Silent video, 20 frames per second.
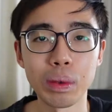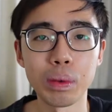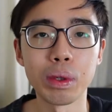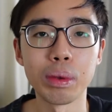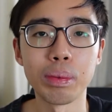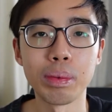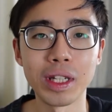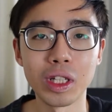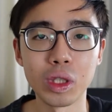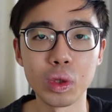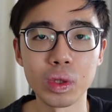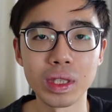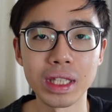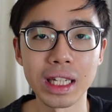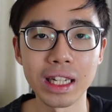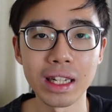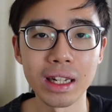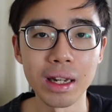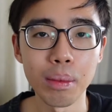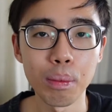will be
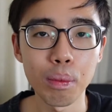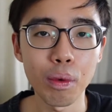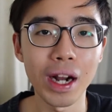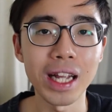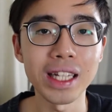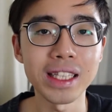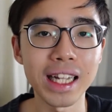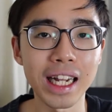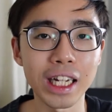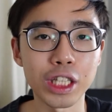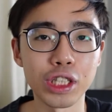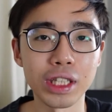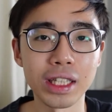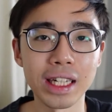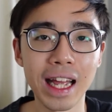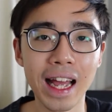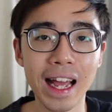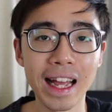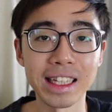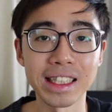using price
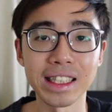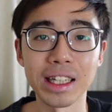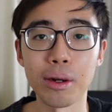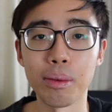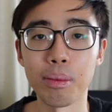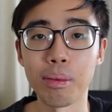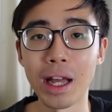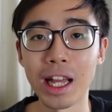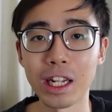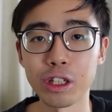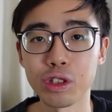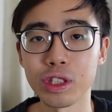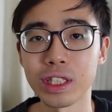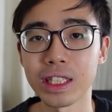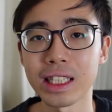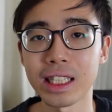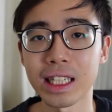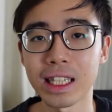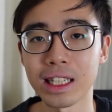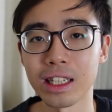action as our entry
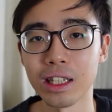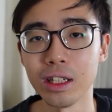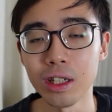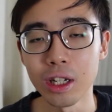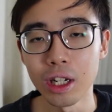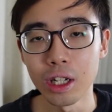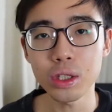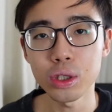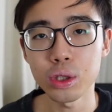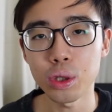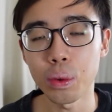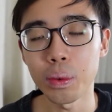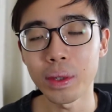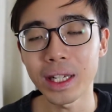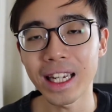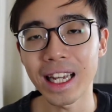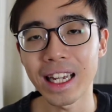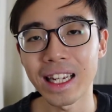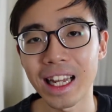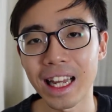signal so we
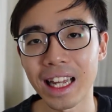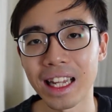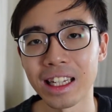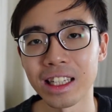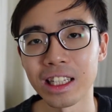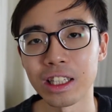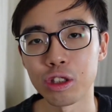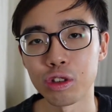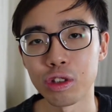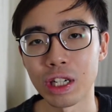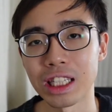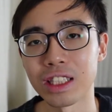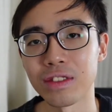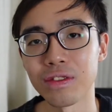can get in the trades